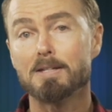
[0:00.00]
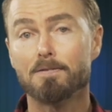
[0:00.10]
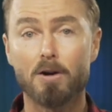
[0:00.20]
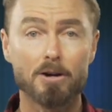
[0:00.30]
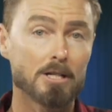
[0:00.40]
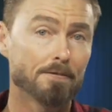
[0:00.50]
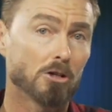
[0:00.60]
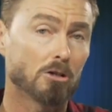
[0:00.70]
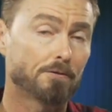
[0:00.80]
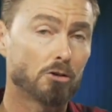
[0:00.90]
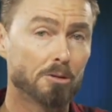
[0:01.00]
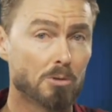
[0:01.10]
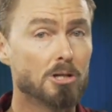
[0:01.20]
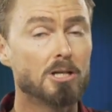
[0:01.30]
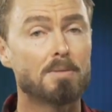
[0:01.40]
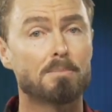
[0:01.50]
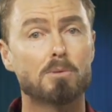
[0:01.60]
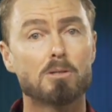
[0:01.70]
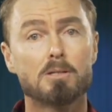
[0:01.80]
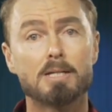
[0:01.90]
it very difficult for community
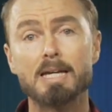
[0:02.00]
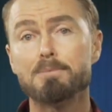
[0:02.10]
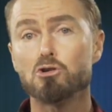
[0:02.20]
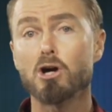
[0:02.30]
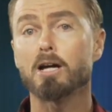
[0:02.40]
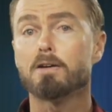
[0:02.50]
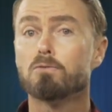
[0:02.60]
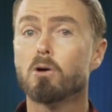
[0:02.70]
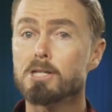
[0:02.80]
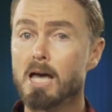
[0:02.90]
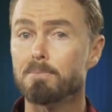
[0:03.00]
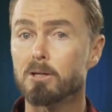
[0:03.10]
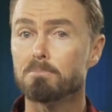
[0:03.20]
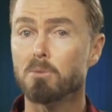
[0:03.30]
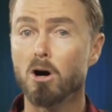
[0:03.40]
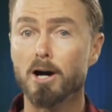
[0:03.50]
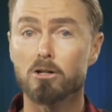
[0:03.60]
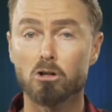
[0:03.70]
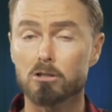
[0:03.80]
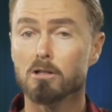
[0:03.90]
members to keep track of what's happening
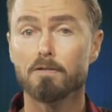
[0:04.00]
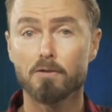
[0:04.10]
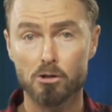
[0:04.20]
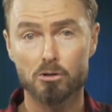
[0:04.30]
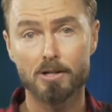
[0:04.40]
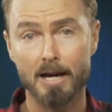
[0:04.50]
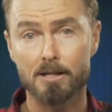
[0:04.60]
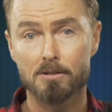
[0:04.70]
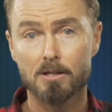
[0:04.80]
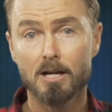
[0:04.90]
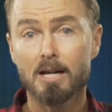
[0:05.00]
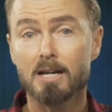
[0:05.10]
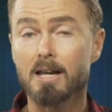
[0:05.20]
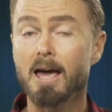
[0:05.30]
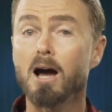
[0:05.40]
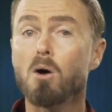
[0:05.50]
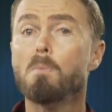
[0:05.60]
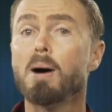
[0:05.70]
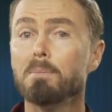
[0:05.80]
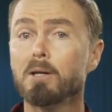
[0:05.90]
behind locked forestry gates in our
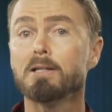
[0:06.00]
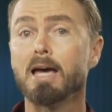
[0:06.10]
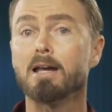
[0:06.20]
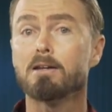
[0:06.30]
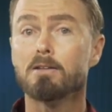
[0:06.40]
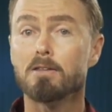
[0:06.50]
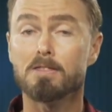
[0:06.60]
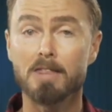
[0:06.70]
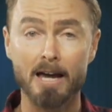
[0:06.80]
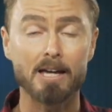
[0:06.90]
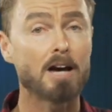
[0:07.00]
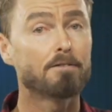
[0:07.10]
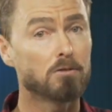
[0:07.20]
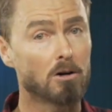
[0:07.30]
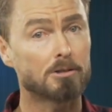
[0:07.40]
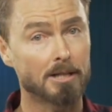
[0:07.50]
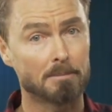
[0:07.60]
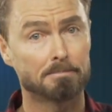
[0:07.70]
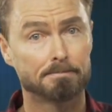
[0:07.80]
public land that they have locked up.